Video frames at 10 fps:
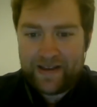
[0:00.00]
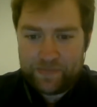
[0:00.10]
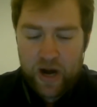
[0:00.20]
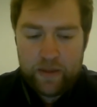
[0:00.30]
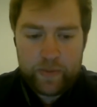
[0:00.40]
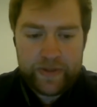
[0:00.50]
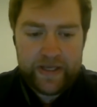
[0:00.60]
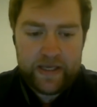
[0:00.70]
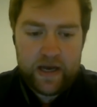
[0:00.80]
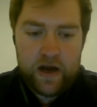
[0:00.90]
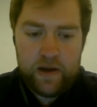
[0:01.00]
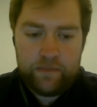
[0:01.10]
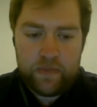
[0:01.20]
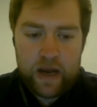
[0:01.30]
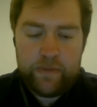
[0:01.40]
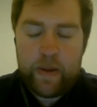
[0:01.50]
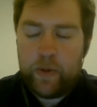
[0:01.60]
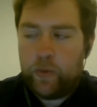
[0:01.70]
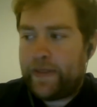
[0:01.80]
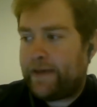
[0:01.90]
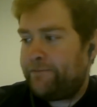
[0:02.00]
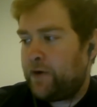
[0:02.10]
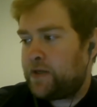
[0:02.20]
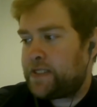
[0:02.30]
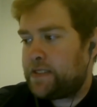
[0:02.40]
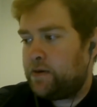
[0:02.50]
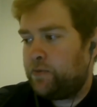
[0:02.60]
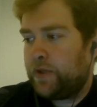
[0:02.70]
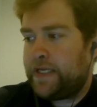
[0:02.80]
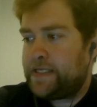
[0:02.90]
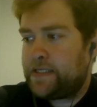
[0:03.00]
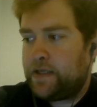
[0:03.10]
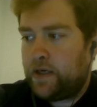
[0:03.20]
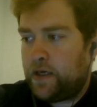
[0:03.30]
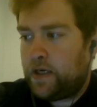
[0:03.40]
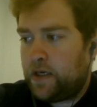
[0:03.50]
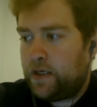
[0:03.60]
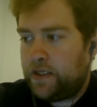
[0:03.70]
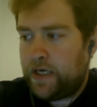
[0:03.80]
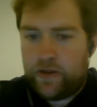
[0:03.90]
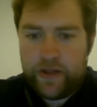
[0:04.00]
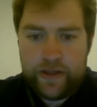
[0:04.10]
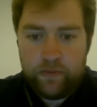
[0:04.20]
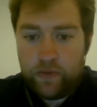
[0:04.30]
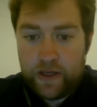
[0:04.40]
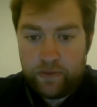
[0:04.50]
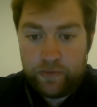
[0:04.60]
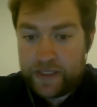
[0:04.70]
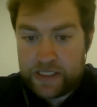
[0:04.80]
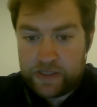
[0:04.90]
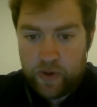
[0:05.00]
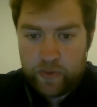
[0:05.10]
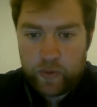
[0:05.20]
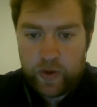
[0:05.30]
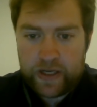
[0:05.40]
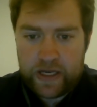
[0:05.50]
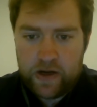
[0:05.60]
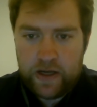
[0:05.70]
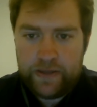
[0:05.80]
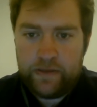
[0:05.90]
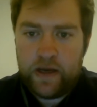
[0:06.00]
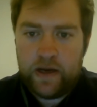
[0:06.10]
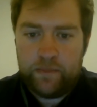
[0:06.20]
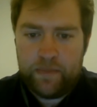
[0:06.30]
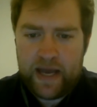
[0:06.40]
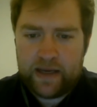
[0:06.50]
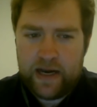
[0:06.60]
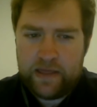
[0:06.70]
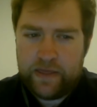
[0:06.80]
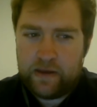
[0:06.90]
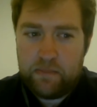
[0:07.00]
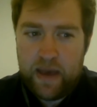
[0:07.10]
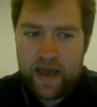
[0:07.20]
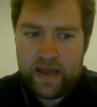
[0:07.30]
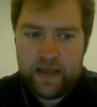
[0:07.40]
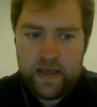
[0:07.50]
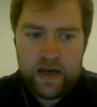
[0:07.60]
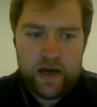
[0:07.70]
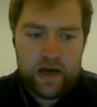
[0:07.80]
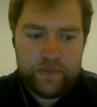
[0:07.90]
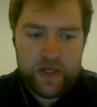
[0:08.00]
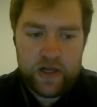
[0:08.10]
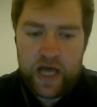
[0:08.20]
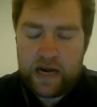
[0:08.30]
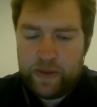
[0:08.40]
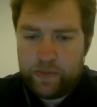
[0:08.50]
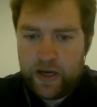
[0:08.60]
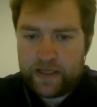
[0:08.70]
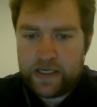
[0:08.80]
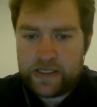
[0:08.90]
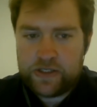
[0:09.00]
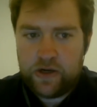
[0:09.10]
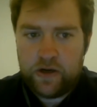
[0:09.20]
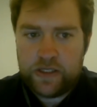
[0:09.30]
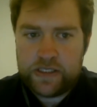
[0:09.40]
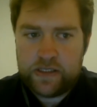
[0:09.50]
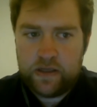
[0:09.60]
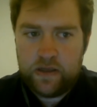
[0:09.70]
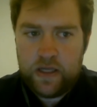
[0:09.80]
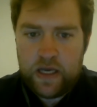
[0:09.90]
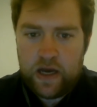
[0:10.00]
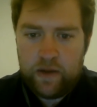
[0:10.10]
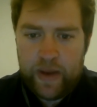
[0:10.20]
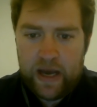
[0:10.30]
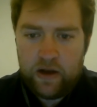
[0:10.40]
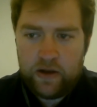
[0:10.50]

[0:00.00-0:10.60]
probably. I remember when they first released their, the this is what we're working on back in, I think, May. A lot of people had concerns about